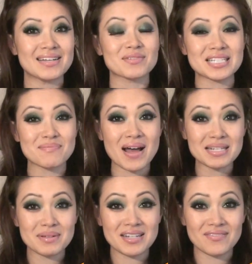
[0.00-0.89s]

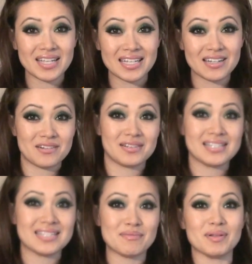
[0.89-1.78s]
Respond to me in a video,
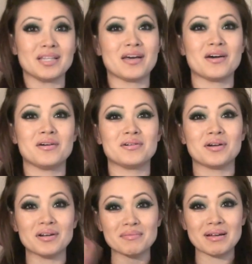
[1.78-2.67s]
list it below,
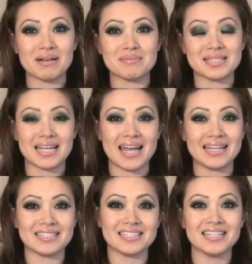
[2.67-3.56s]
go to my
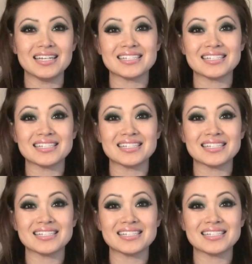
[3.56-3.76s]
website.